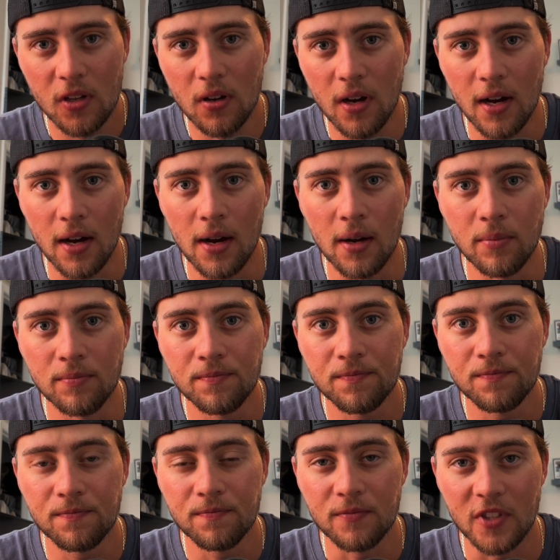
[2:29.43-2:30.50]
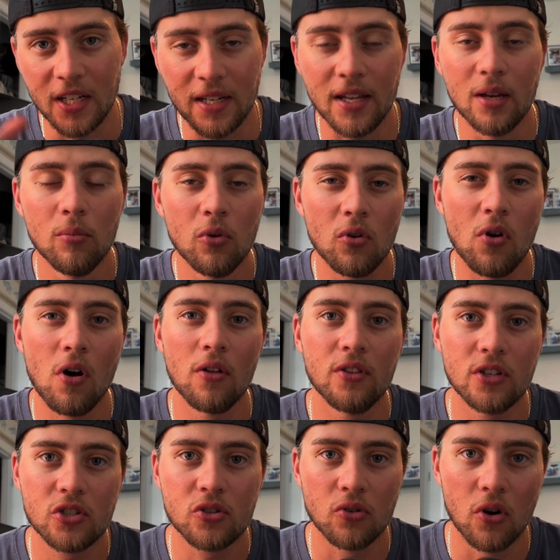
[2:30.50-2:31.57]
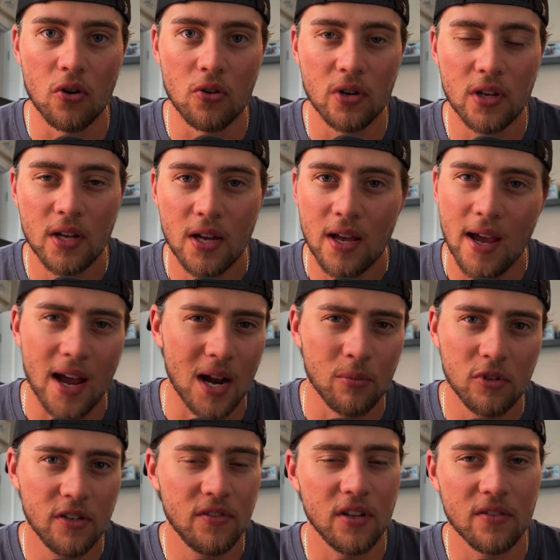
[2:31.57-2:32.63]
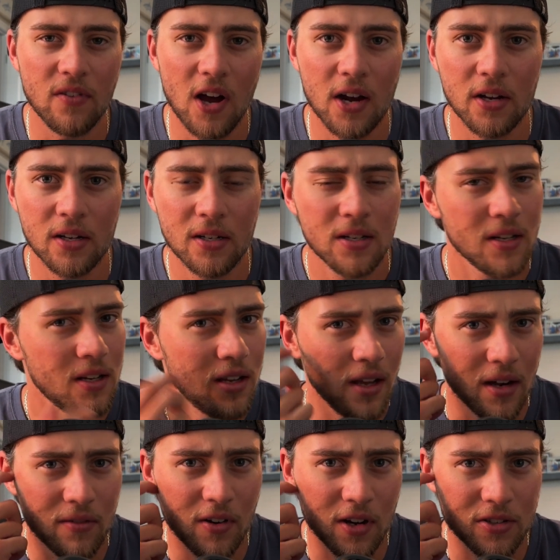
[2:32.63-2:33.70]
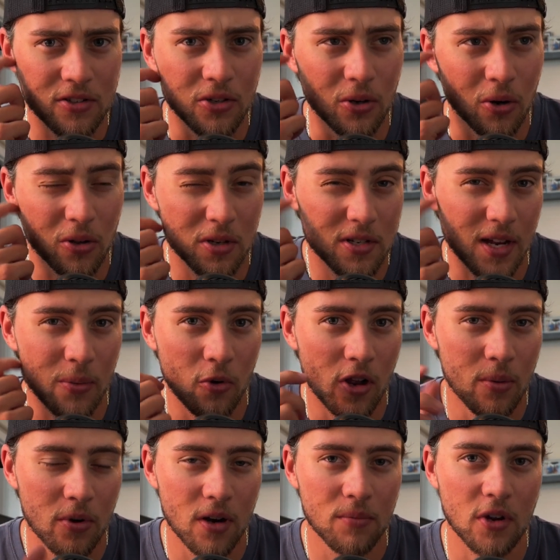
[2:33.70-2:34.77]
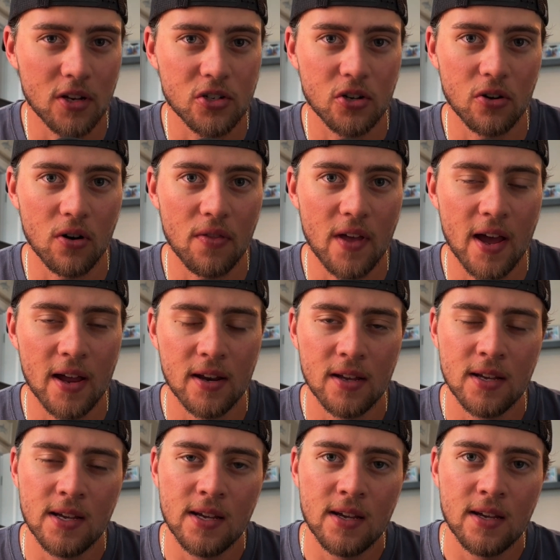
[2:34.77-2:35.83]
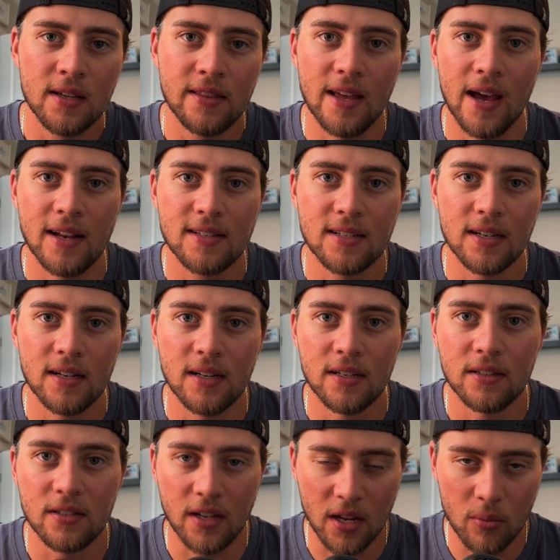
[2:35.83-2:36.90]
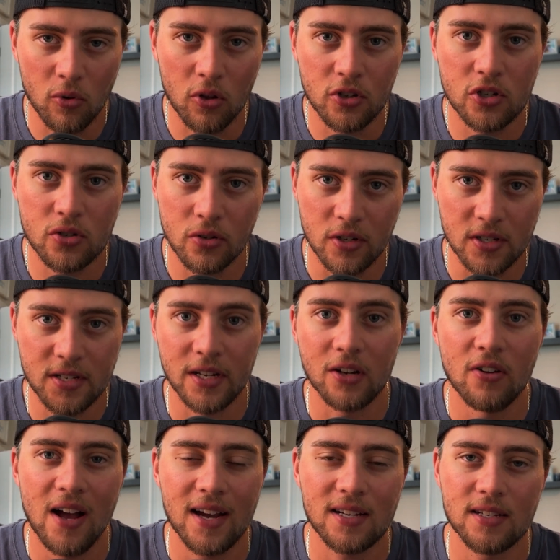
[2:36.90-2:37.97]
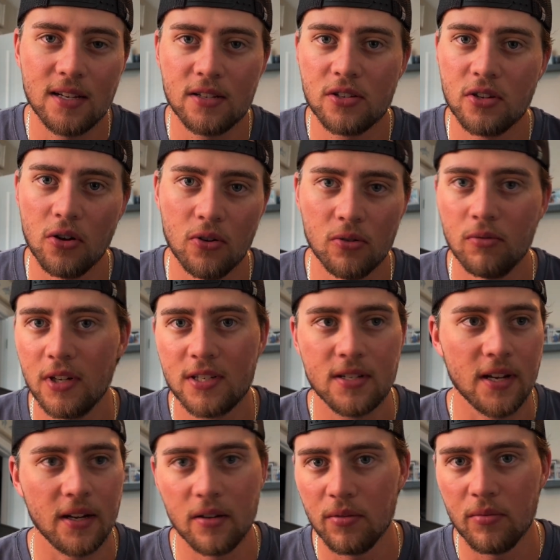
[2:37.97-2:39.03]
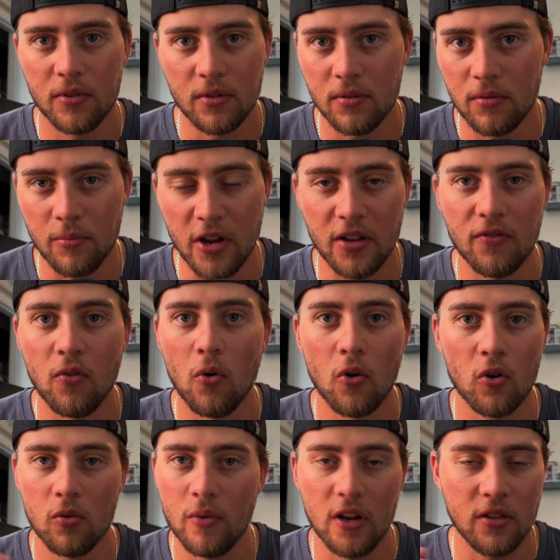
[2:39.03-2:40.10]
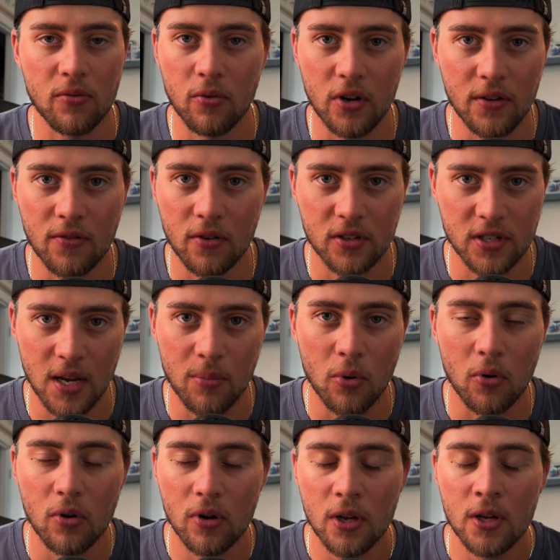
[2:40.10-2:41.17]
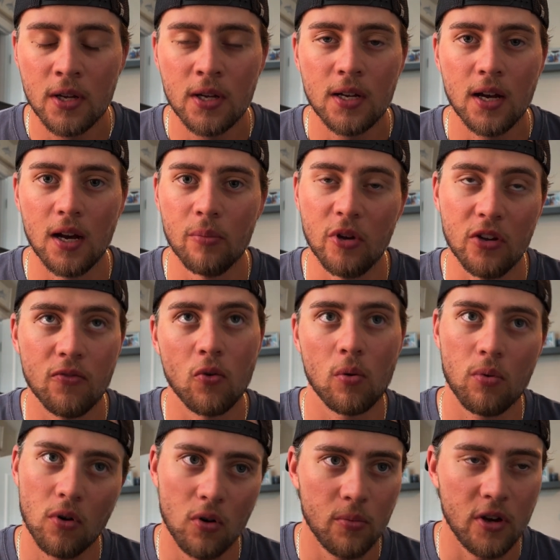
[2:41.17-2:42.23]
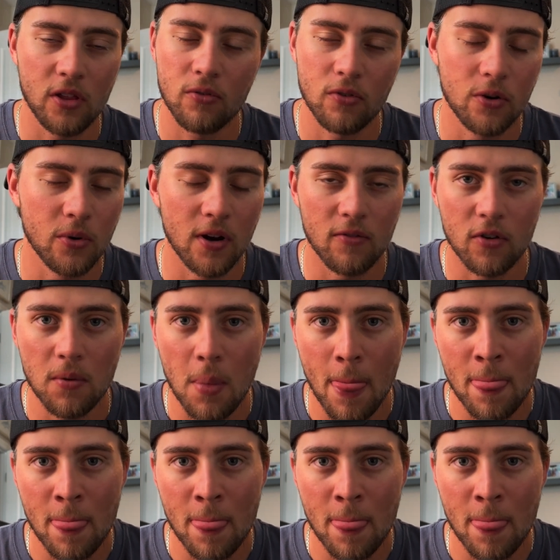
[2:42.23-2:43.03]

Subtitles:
The gimbal on this drone, and I believe the Avata and Avata 2 are the same way, but I'm not sure on that. The gimbal on this drone is single axis. So let's take a Mini 4 or Mini 3, for example, Mini 4 Pro, Mini 3, whatever.